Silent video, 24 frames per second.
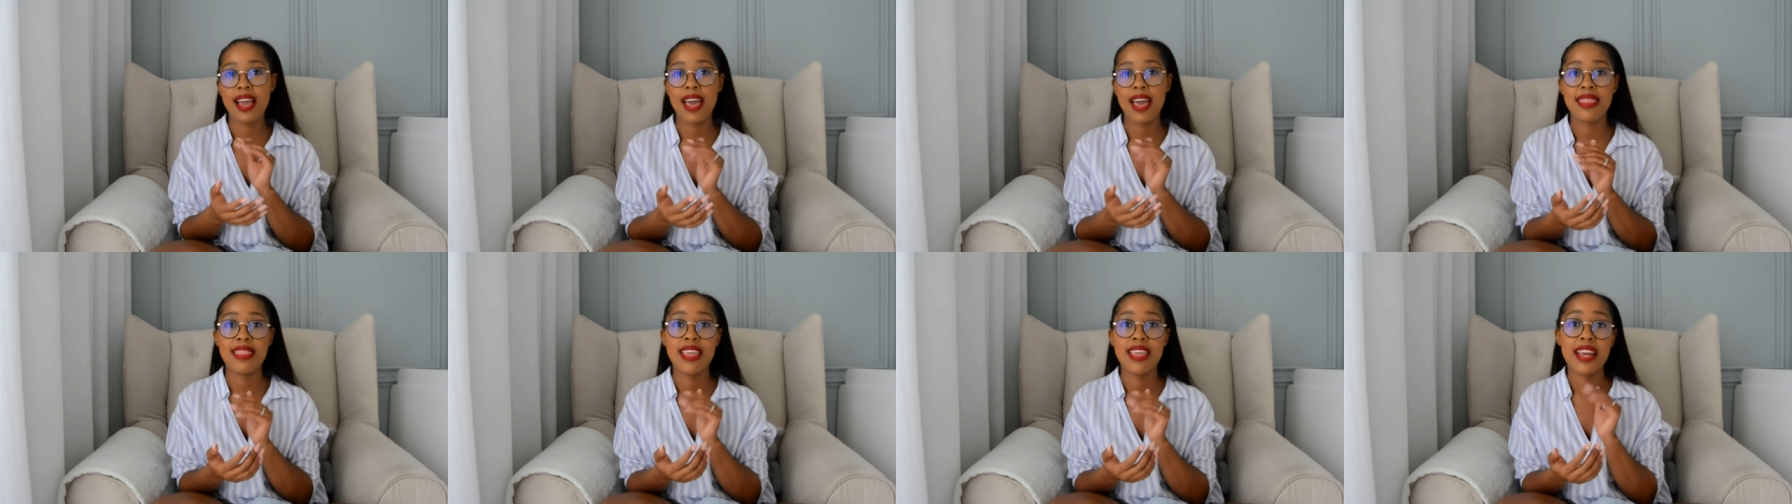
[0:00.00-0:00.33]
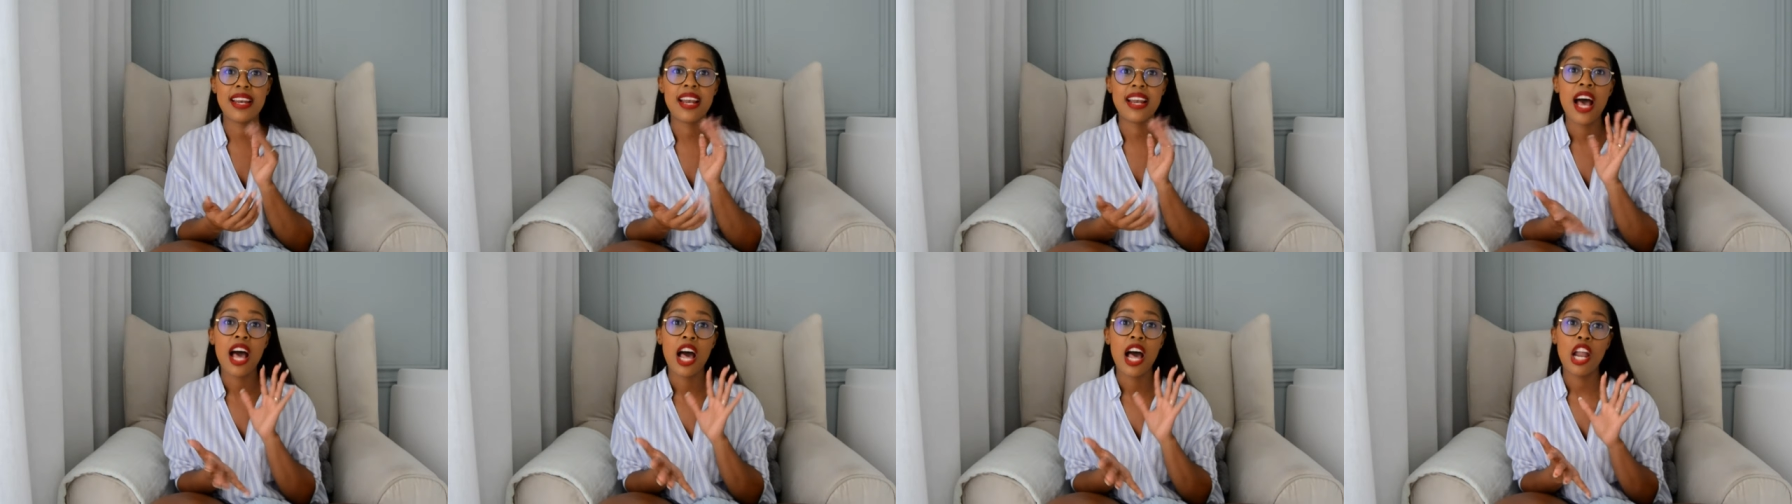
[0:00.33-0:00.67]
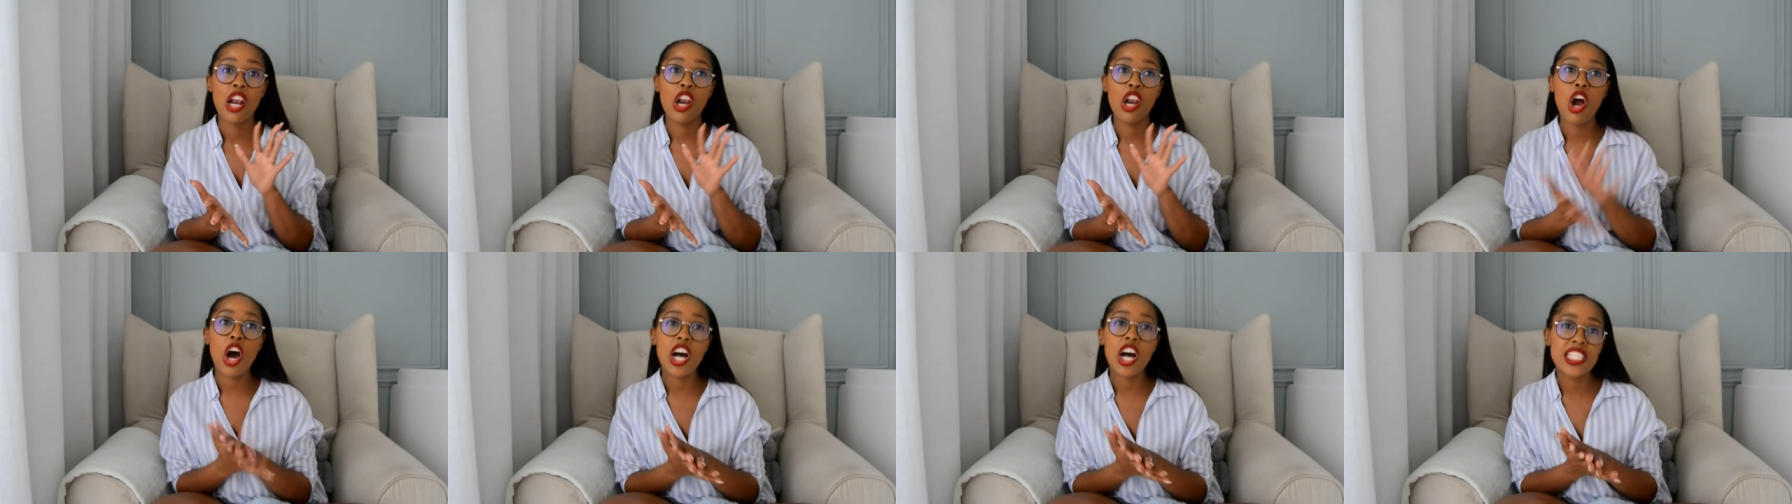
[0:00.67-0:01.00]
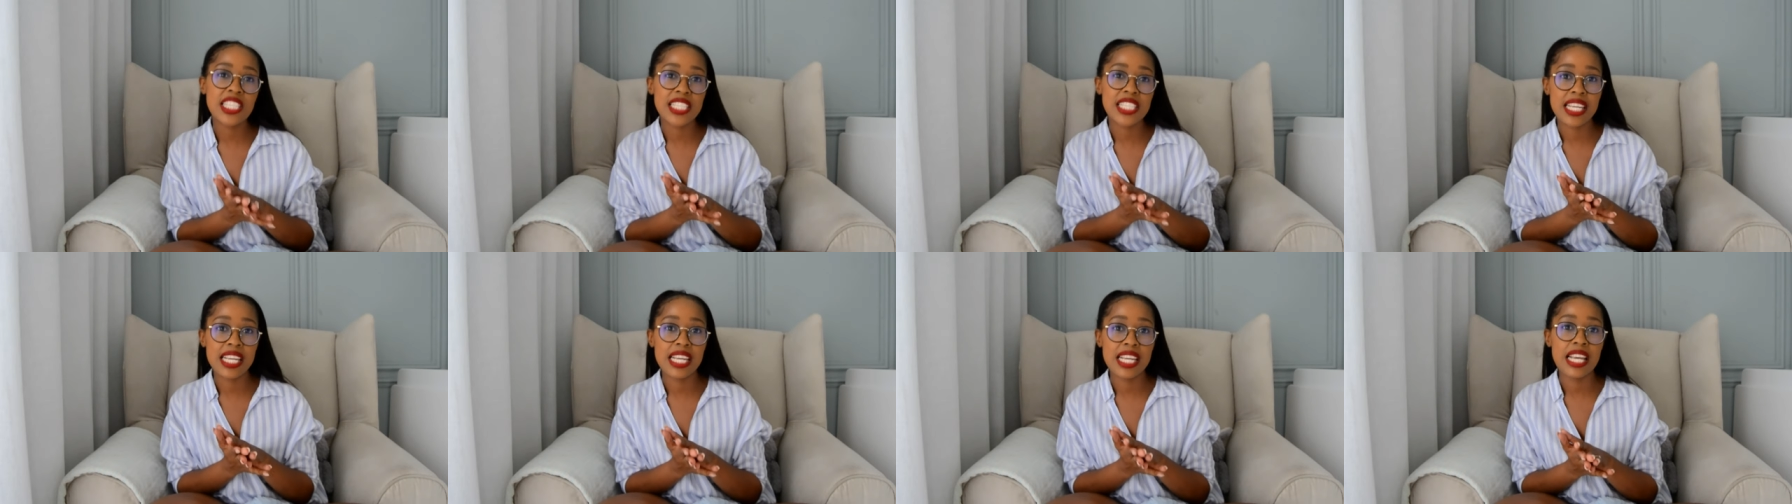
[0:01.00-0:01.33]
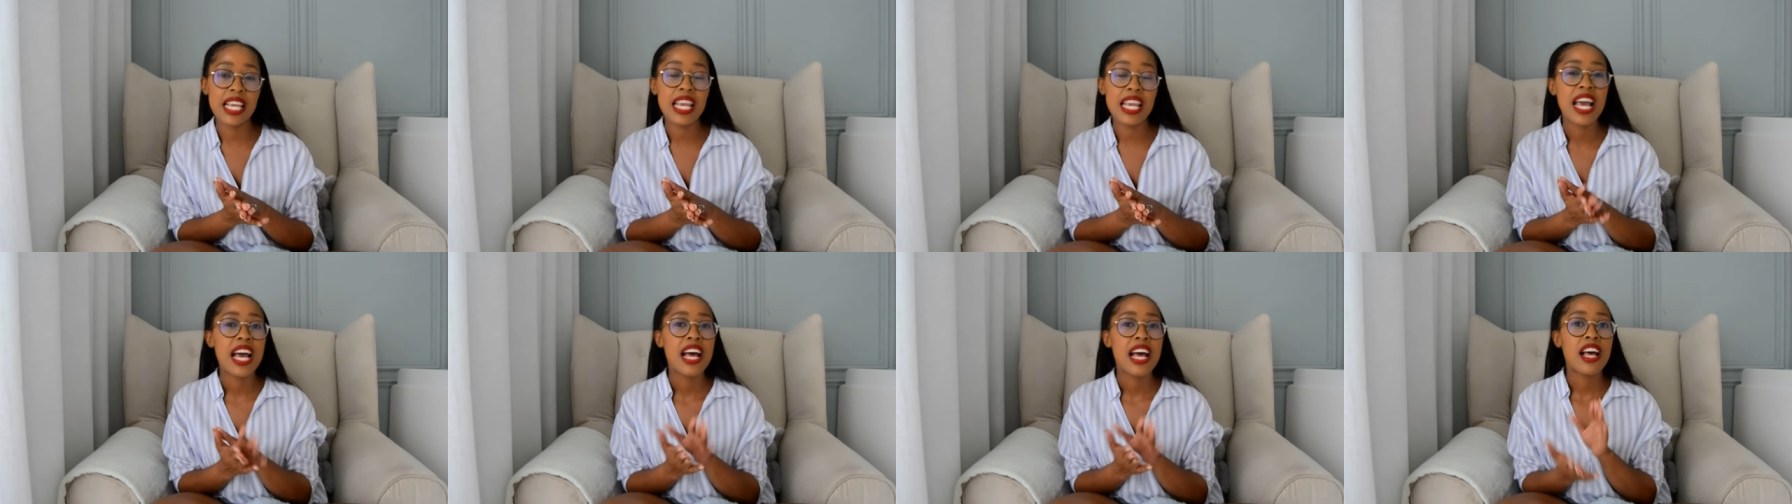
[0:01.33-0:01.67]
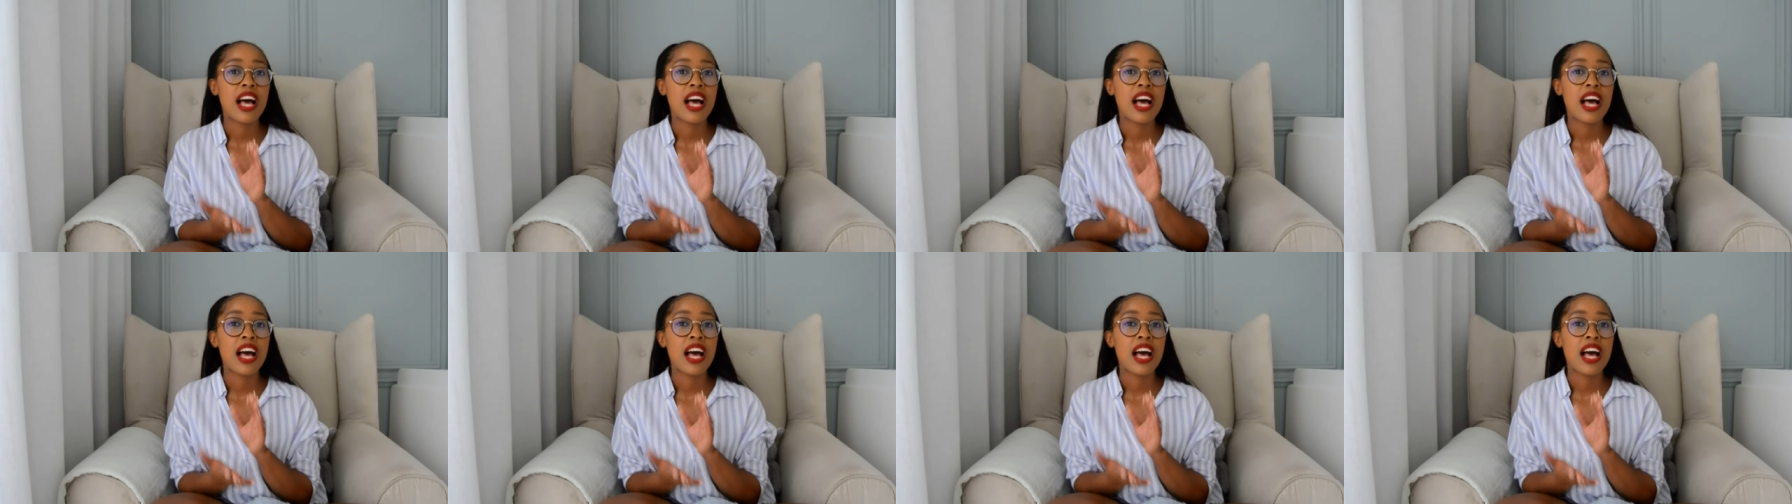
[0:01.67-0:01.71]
And then lastly,